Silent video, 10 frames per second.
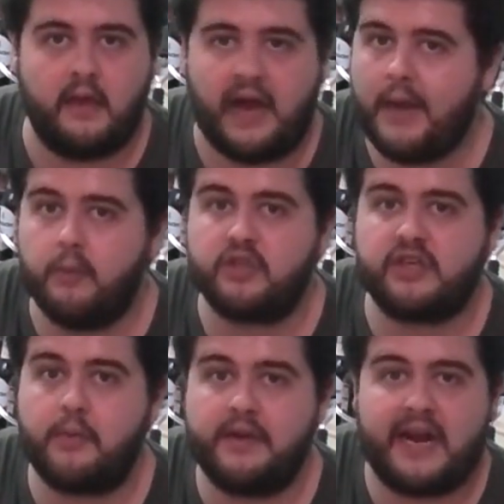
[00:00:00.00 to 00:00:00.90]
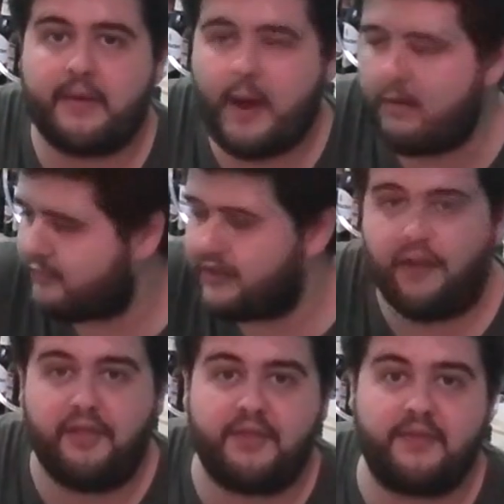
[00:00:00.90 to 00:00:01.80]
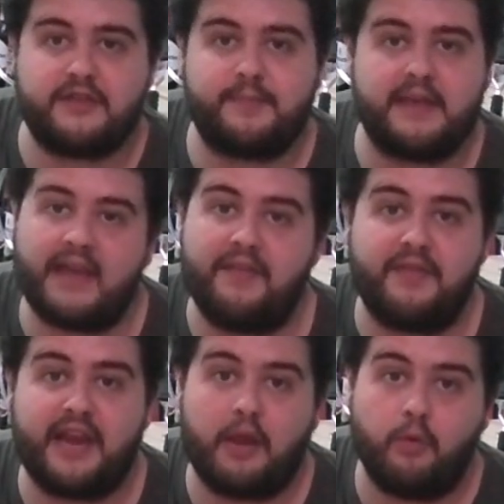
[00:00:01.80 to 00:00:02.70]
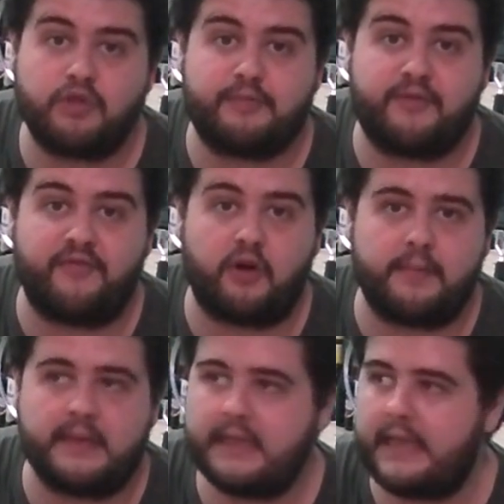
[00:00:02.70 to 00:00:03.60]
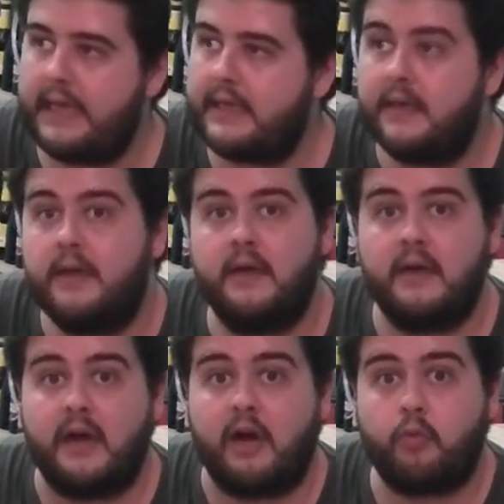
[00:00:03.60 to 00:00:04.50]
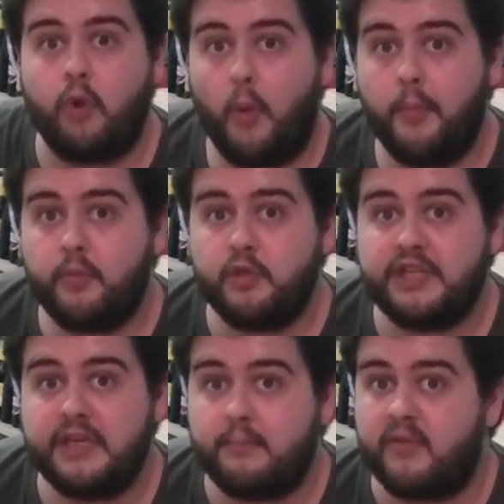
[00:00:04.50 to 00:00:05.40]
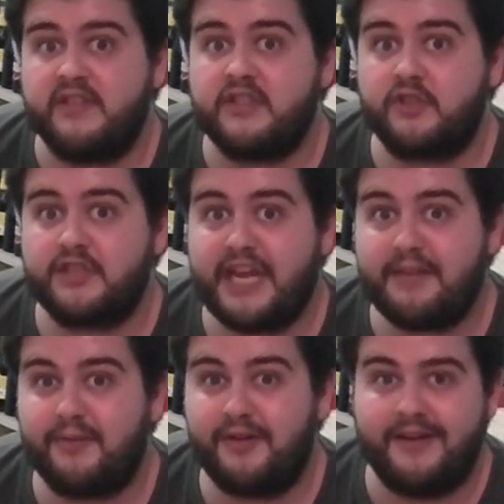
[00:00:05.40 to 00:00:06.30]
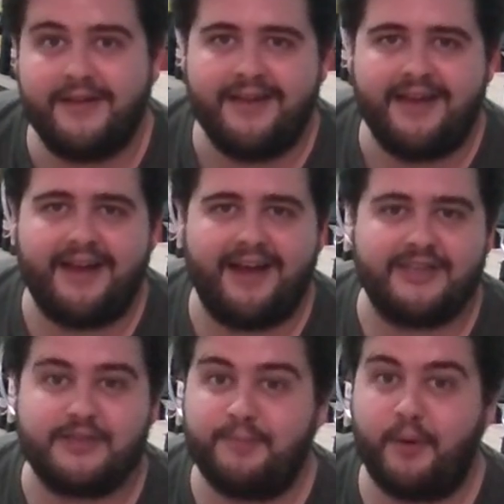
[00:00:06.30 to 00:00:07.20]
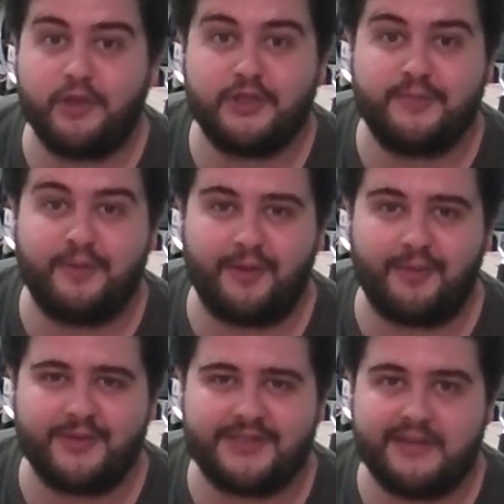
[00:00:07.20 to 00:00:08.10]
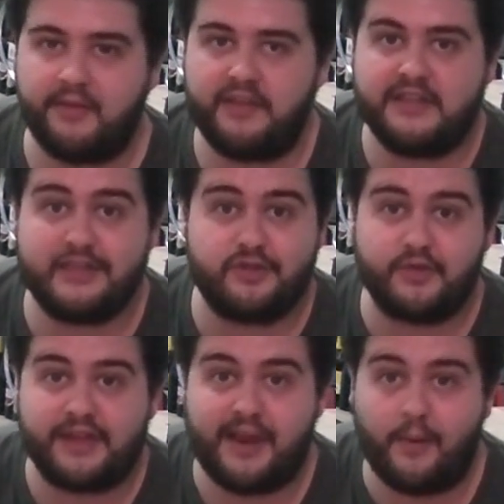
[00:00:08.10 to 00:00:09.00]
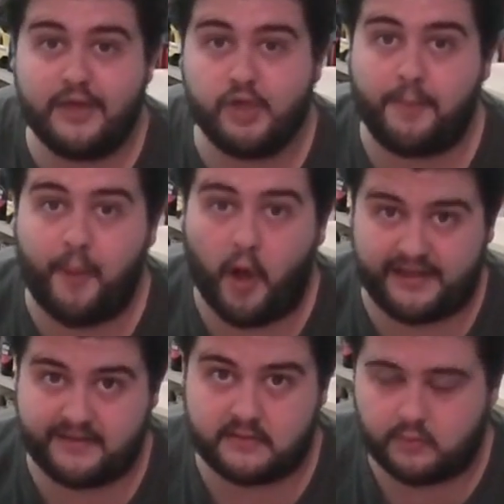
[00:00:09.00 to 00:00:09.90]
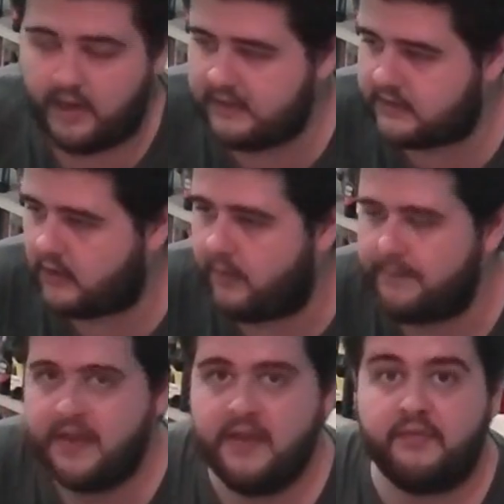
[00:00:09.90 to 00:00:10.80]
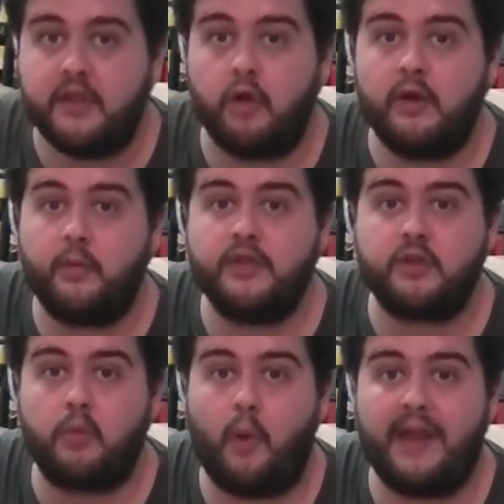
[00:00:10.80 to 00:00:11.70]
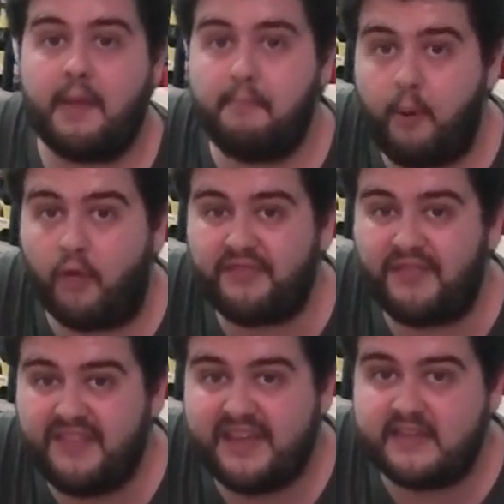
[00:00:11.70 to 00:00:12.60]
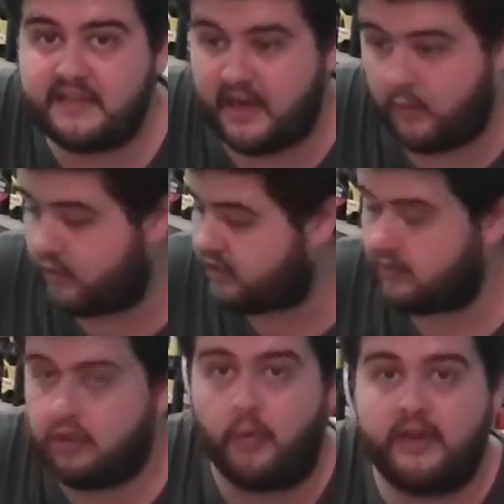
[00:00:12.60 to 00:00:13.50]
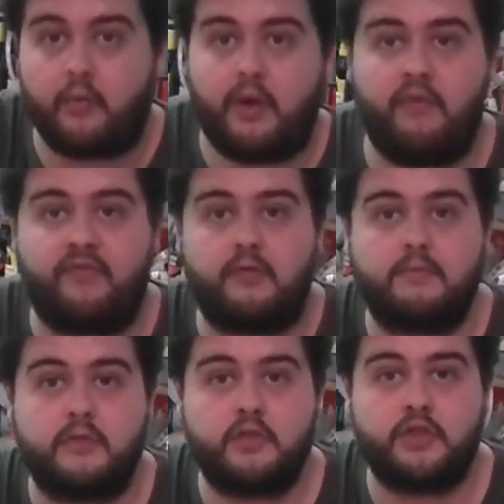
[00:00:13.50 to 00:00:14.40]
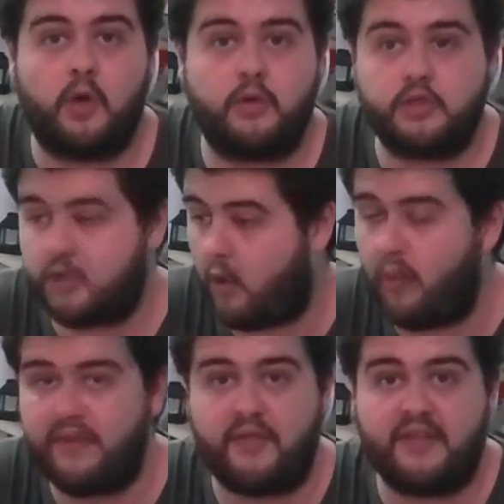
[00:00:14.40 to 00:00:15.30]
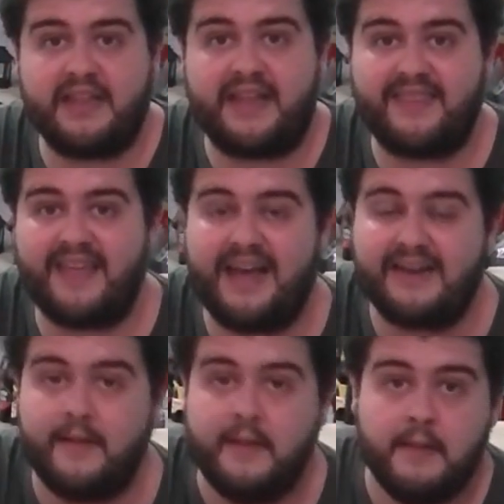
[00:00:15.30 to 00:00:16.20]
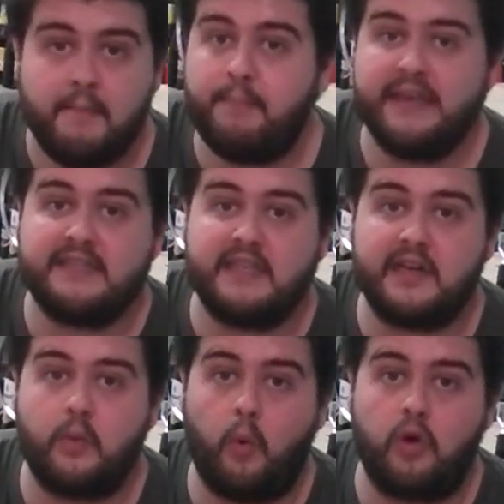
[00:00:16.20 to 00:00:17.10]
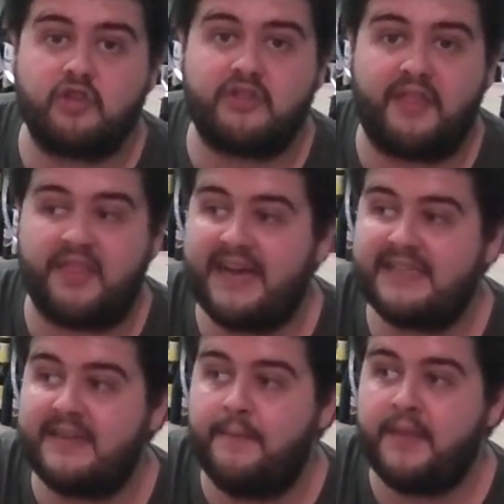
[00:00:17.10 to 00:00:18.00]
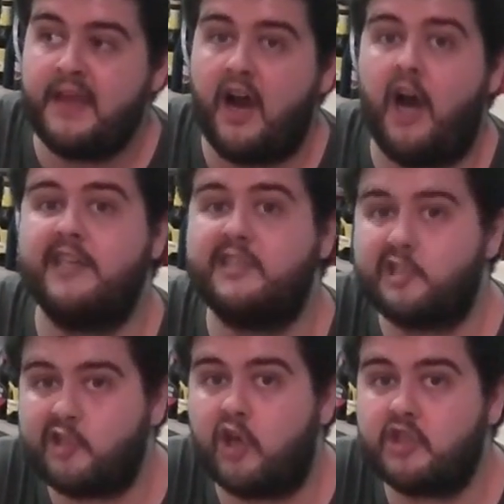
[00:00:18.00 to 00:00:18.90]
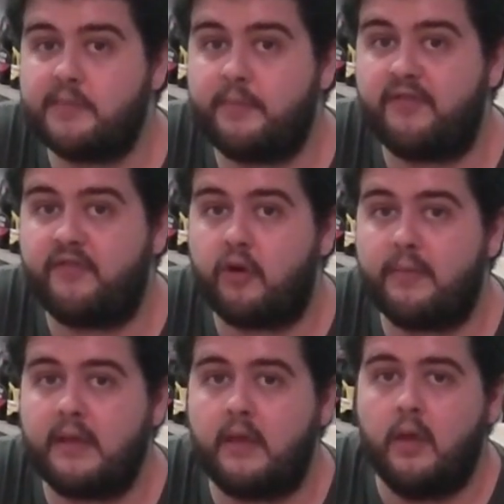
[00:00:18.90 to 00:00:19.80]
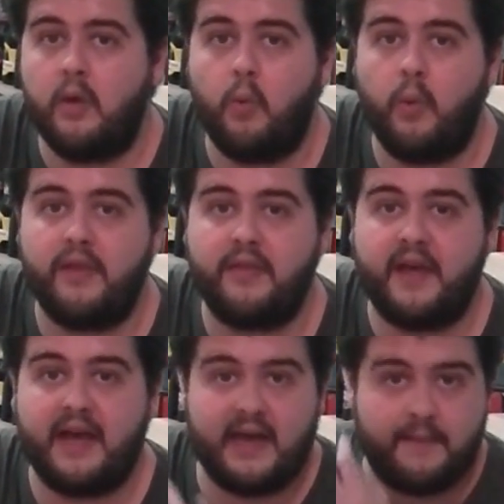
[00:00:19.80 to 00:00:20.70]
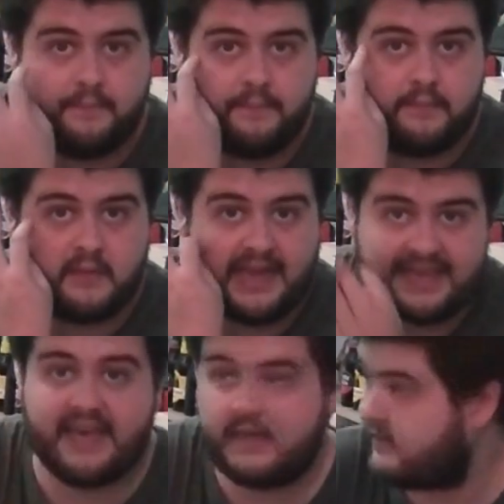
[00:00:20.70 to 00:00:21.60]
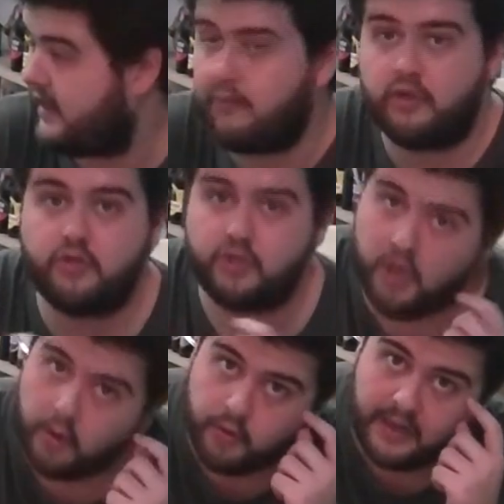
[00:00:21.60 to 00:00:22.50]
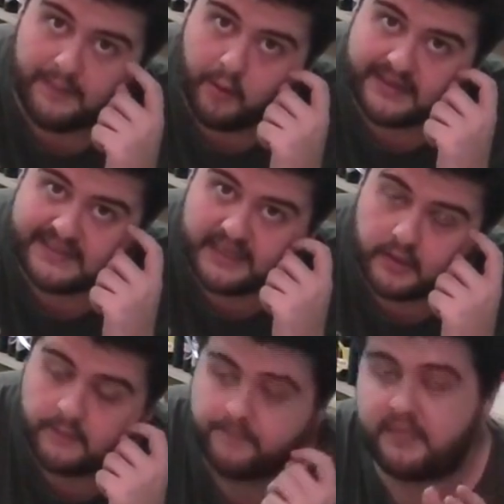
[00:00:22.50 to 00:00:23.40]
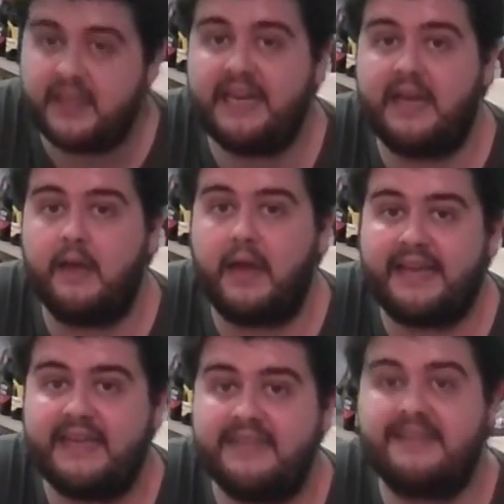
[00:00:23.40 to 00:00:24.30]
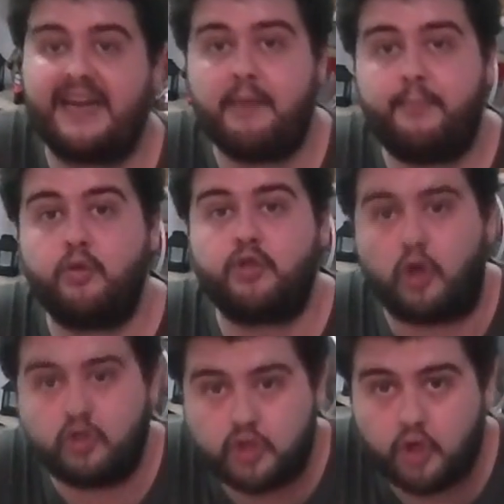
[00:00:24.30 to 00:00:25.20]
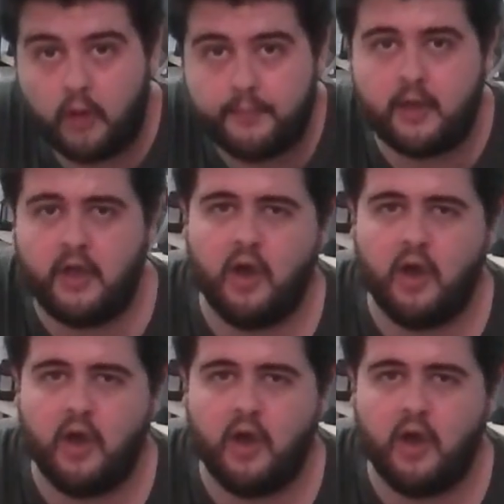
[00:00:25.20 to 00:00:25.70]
I was carrying around something this big, and then I was performing like a rope routine, Professor's Nightmare, SpongeBob routine, things that you can carry in your pockets, right? So the only reason why I bought this and I was going around from show to show with a thing like that, basically was that I started performing with a case that I'm going to show you in about a second, a case that I put on top